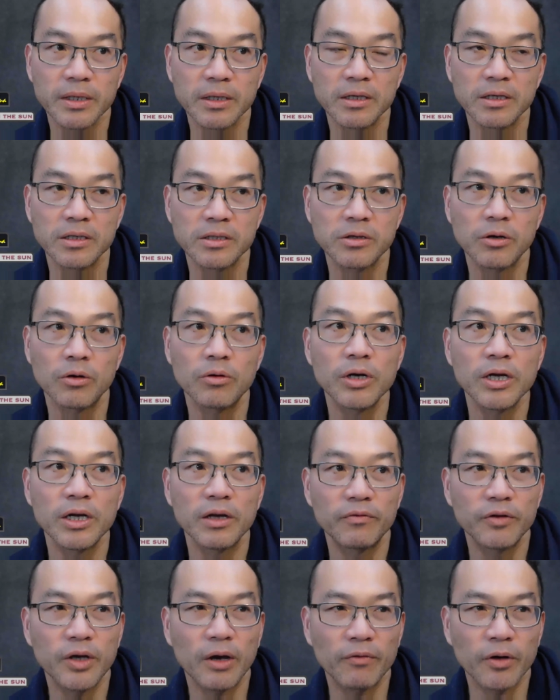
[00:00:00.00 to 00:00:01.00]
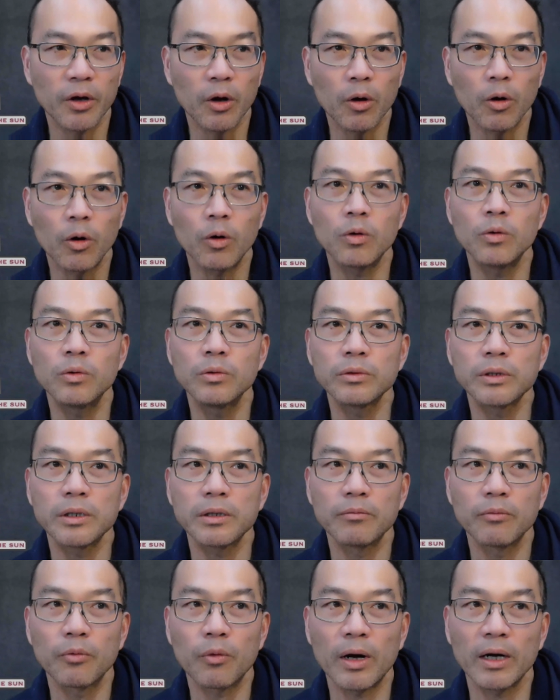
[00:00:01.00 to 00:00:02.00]
So if you have your own
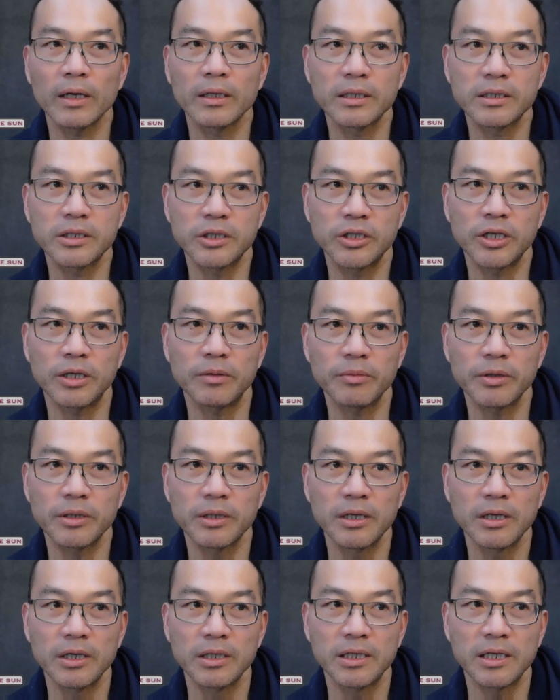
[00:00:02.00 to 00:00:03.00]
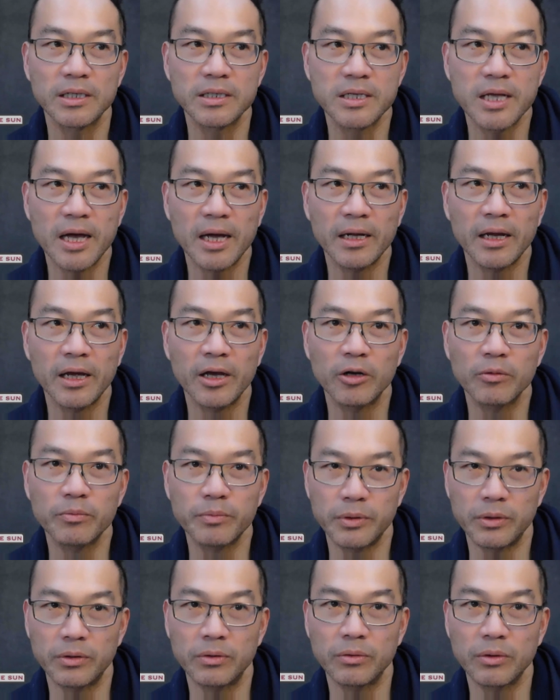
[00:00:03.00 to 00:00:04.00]
wireless chip, does that help
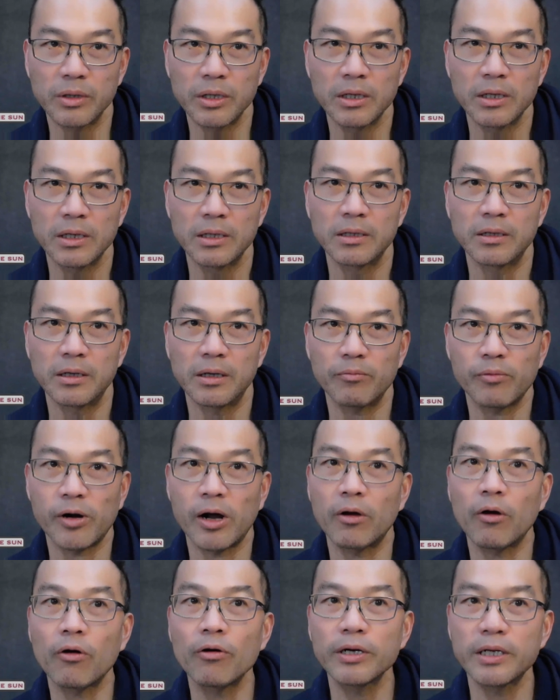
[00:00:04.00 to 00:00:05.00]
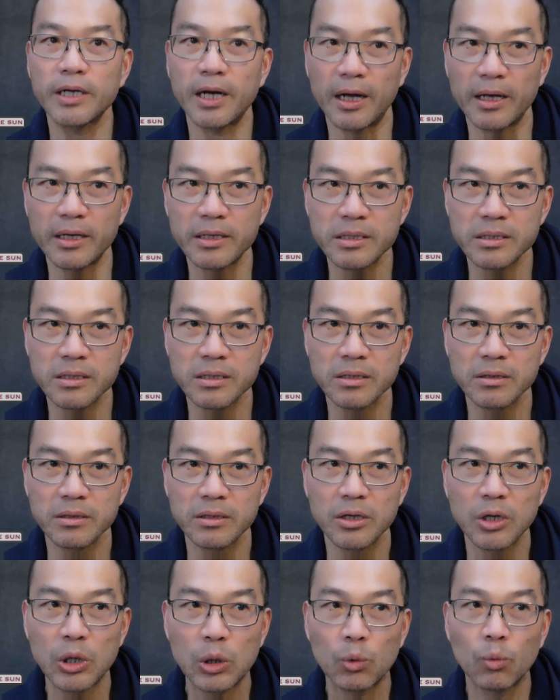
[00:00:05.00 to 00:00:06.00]
you prioritize
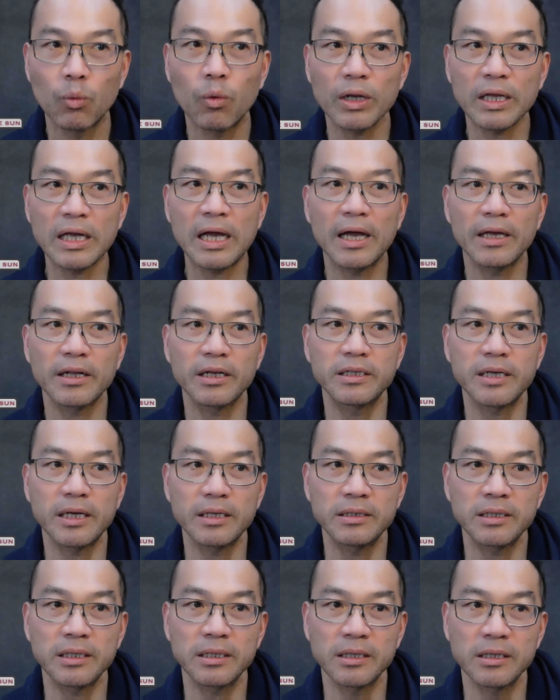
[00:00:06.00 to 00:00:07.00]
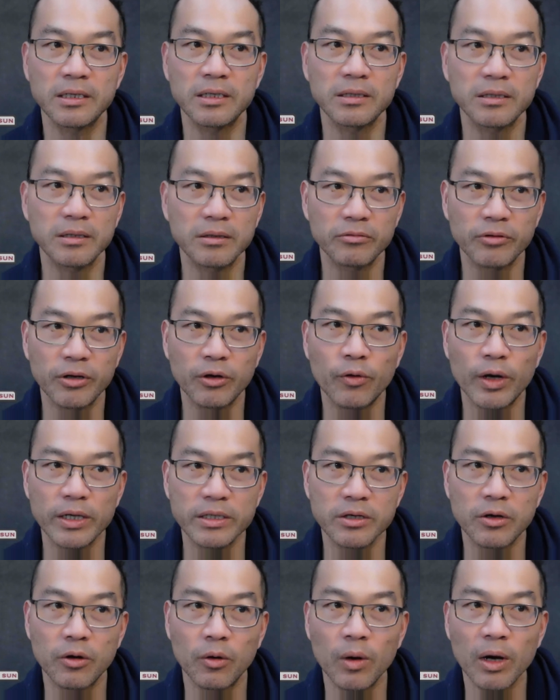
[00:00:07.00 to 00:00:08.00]
what kind of data requests
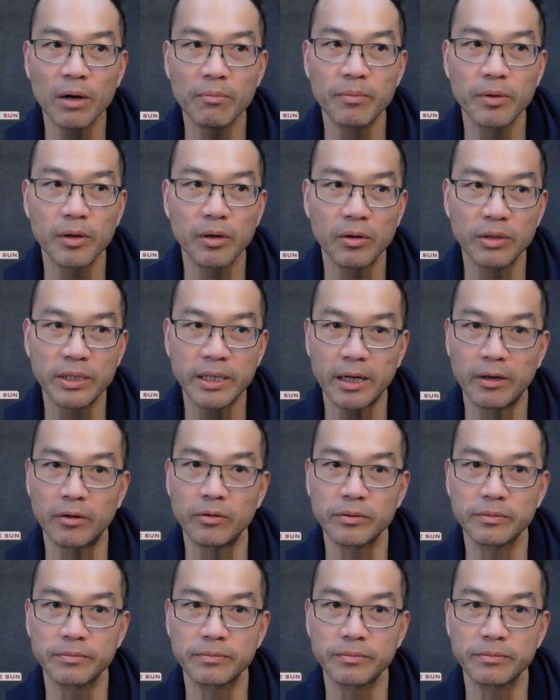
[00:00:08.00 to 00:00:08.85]
go up or down?